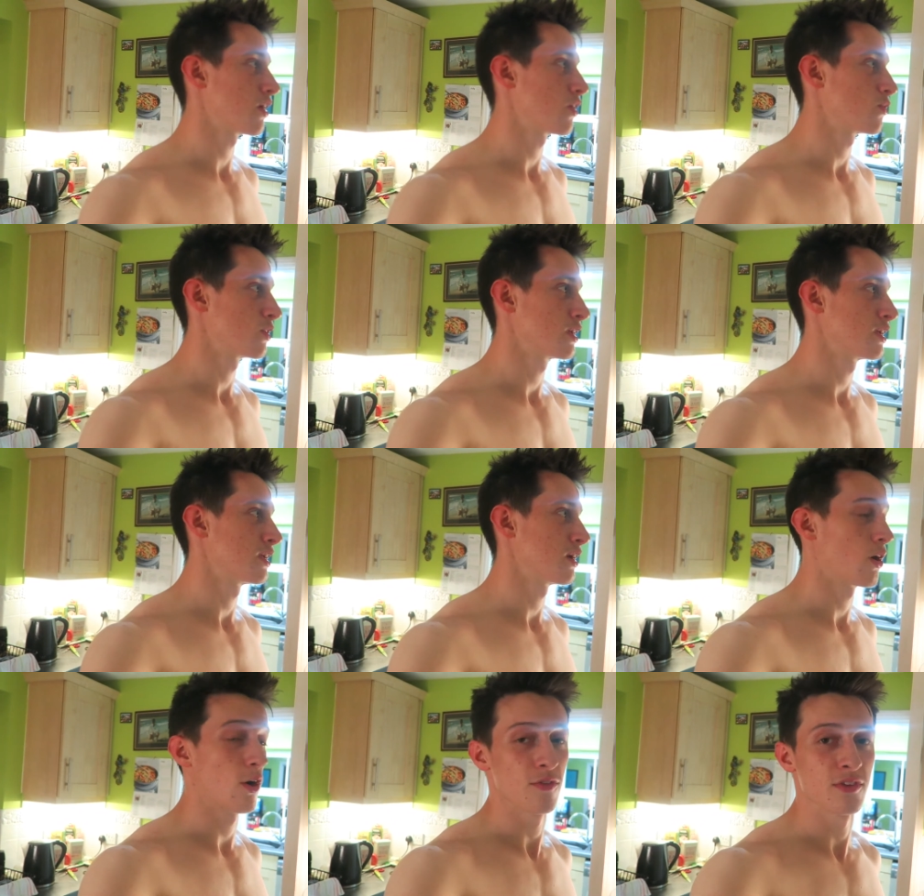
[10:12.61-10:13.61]
only
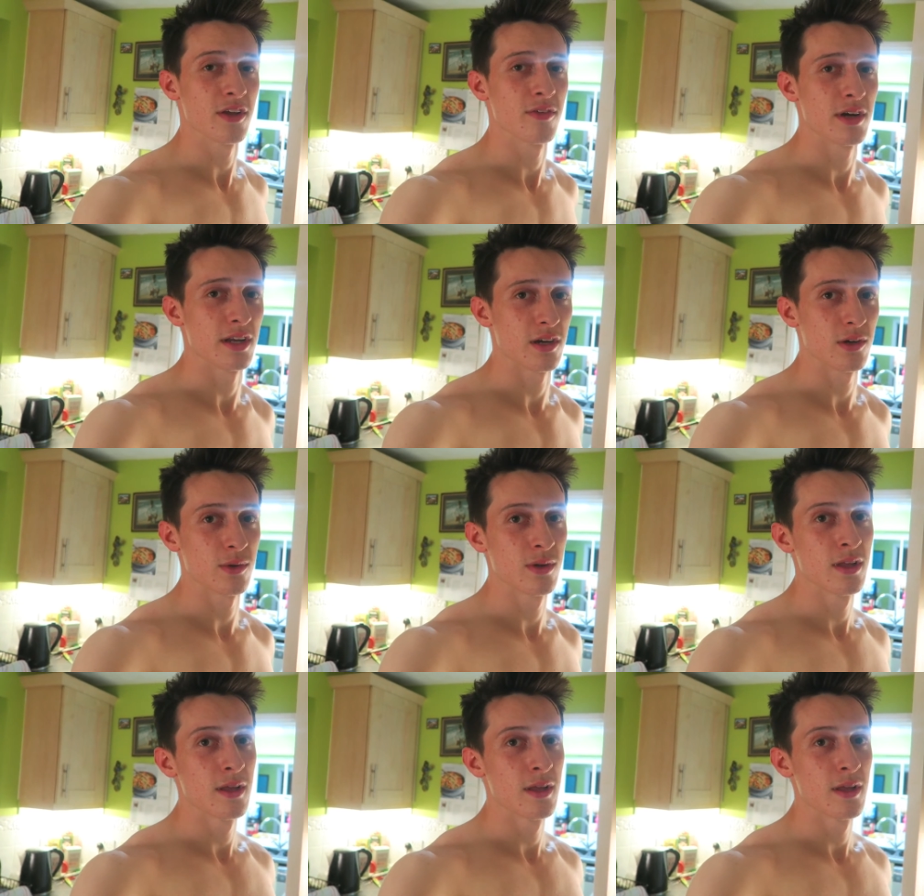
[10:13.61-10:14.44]
half 10 right now,